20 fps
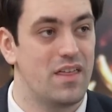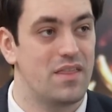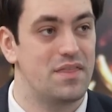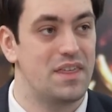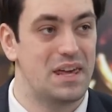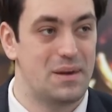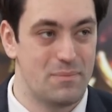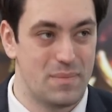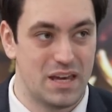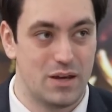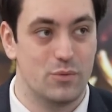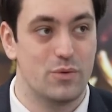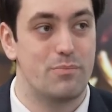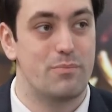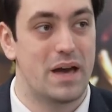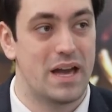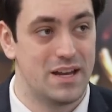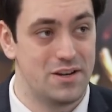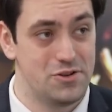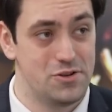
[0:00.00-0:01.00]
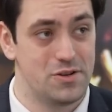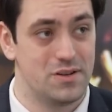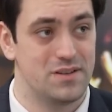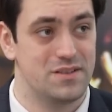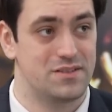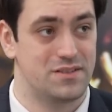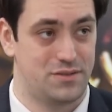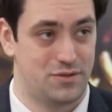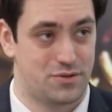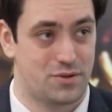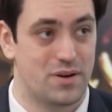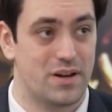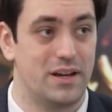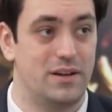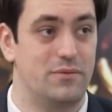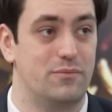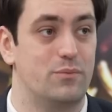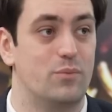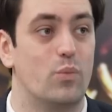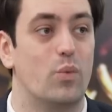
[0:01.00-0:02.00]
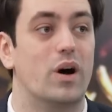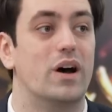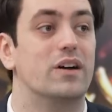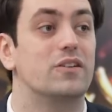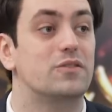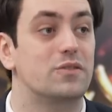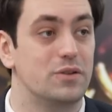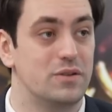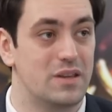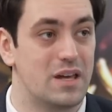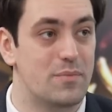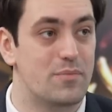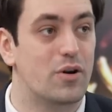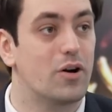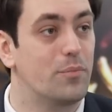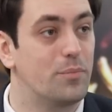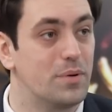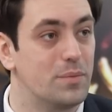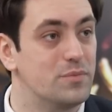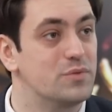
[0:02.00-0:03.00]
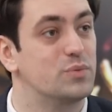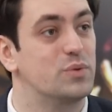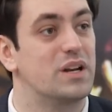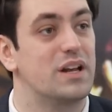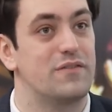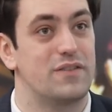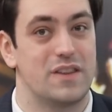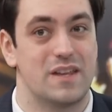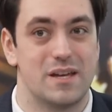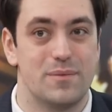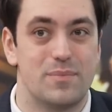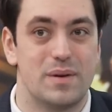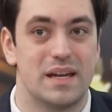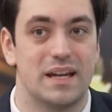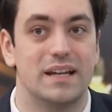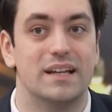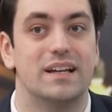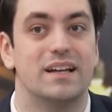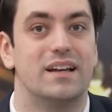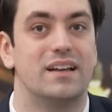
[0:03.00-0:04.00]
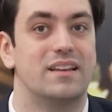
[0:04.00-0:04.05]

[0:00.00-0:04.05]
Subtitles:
they meet with patients and try and work through their problems, whatever they be.